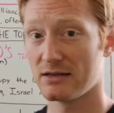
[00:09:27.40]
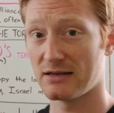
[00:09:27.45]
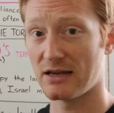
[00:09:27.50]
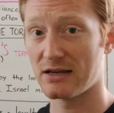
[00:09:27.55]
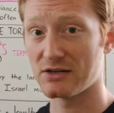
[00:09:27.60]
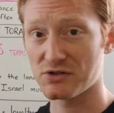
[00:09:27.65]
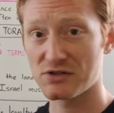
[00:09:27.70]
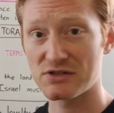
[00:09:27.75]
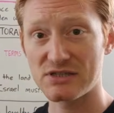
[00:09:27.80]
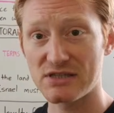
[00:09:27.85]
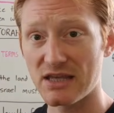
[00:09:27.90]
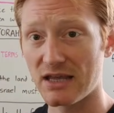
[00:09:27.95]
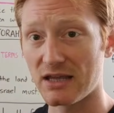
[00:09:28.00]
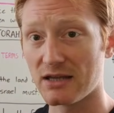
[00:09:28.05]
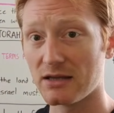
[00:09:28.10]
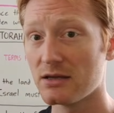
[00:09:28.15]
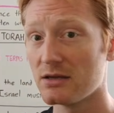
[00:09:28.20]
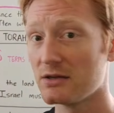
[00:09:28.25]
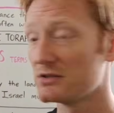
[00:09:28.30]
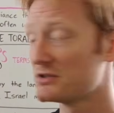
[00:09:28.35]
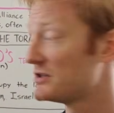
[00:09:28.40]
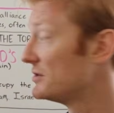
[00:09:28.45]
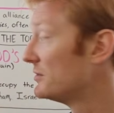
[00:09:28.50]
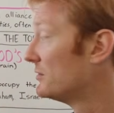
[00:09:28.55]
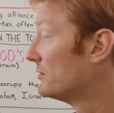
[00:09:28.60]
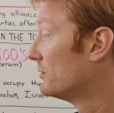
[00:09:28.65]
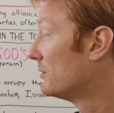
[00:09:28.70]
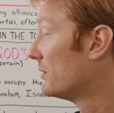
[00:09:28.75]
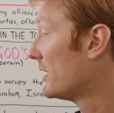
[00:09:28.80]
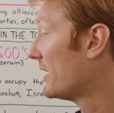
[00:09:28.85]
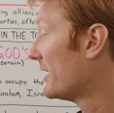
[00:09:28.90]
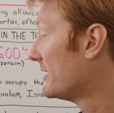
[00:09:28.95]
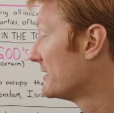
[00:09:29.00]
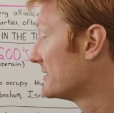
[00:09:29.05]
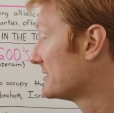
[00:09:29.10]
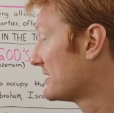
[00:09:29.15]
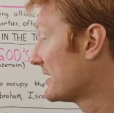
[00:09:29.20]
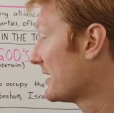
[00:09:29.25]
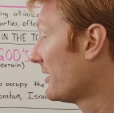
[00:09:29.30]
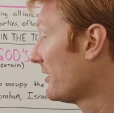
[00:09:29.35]
a dangerous thing to
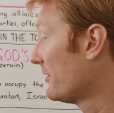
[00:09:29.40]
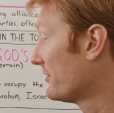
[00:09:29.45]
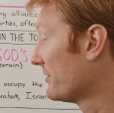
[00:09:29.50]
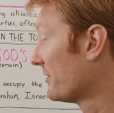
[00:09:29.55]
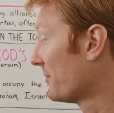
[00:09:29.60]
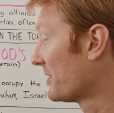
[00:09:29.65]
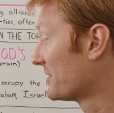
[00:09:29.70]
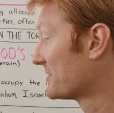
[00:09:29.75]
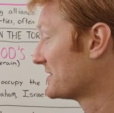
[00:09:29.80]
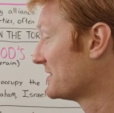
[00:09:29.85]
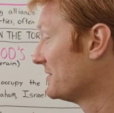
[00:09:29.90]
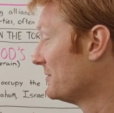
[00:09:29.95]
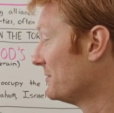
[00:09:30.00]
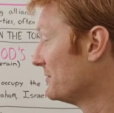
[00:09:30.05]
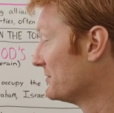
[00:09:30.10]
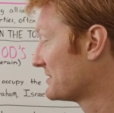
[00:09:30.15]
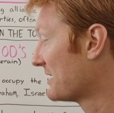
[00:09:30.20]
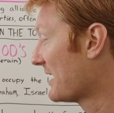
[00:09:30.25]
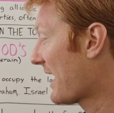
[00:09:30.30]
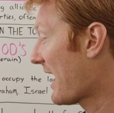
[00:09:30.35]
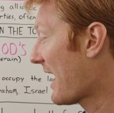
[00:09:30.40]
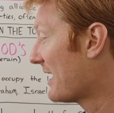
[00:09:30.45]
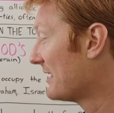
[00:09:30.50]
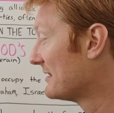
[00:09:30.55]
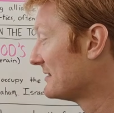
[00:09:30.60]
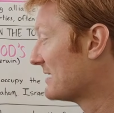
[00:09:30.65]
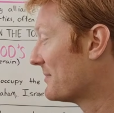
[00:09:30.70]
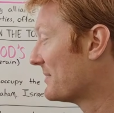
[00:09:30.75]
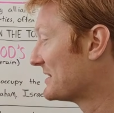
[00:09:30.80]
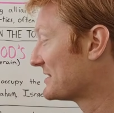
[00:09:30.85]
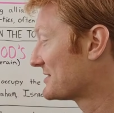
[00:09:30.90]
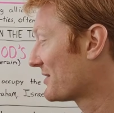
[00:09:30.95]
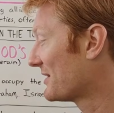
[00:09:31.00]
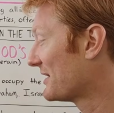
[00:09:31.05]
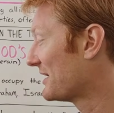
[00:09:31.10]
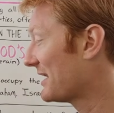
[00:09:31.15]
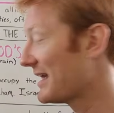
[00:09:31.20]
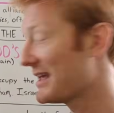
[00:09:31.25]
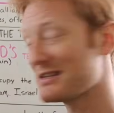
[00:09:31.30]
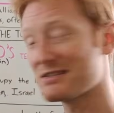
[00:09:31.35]
tell the person who's
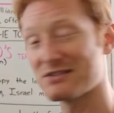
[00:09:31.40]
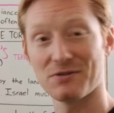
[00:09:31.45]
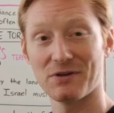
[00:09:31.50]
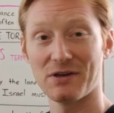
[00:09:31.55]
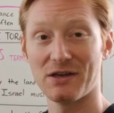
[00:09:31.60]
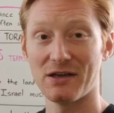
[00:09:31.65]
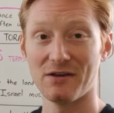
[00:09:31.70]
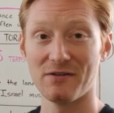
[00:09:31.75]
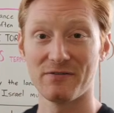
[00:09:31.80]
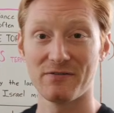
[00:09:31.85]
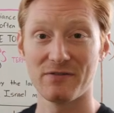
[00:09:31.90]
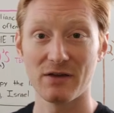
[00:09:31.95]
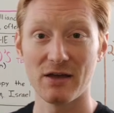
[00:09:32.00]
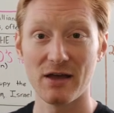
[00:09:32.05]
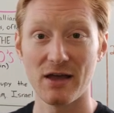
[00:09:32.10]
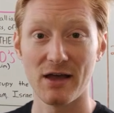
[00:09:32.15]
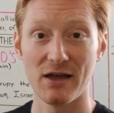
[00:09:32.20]
demonstrated a history of